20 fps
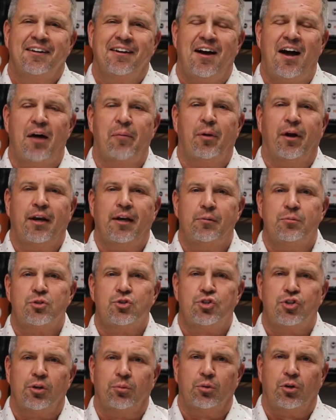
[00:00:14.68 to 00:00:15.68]
Hi, my name is
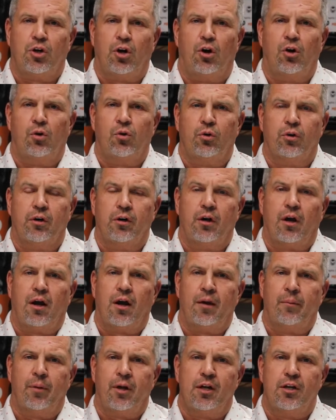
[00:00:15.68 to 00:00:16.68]
Jim Caughorn.
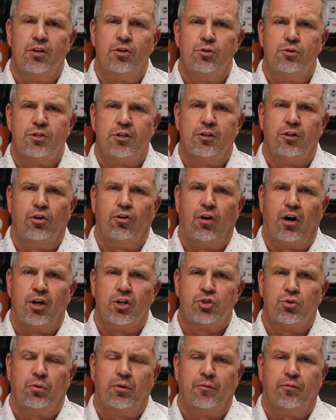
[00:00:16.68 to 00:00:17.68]
I'm a UT
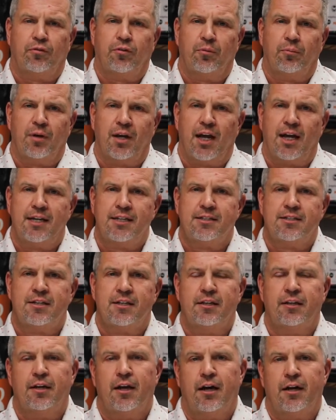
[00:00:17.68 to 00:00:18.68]
graduate from
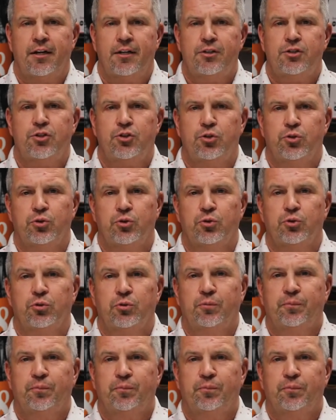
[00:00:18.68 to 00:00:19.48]
1992.